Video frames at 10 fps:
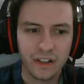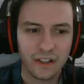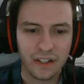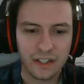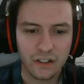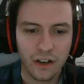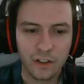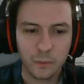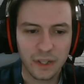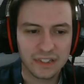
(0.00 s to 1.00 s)
it kind
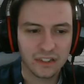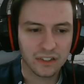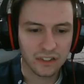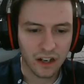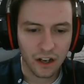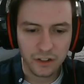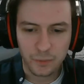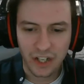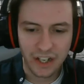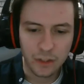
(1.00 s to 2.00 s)
of makes an un
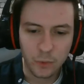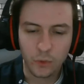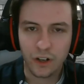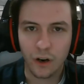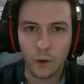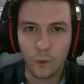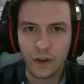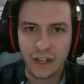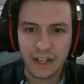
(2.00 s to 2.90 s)
unobtainable goal